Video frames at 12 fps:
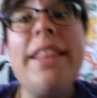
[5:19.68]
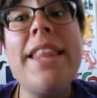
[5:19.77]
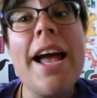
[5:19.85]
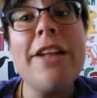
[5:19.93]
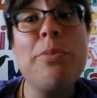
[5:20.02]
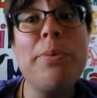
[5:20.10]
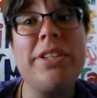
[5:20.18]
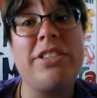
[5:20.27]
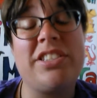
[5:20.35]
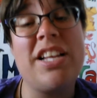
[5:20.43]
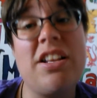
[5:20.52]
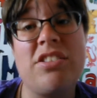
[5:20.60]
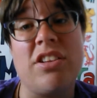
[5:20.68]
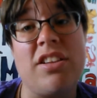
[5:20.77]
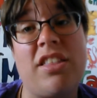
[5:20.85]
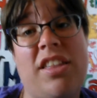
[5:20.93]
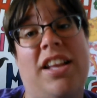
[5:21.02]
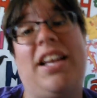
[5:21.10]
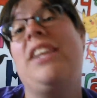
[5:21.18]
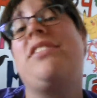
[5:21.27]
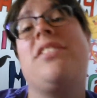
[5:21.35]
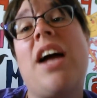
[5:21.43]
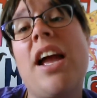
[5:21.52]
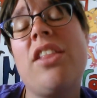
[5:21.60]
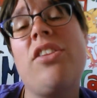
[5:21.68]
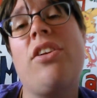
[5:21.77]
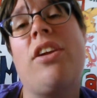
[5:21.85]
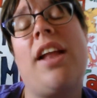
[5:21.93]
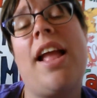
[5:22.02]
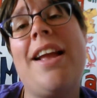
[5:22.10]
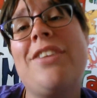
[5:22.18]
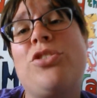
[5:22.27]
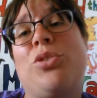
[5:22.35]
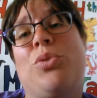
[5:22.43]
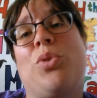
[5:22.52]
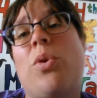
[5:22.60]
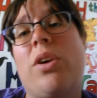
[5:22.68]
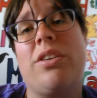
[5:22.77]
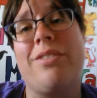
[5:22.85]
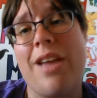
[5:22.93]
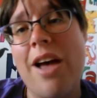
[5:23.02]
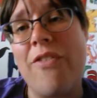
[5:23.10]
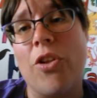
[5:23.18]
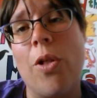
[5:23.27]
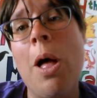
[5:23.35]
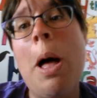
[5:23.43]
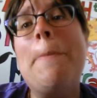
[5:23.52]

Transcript: and that's what it says on the thing. He's neither an angel nor a devil,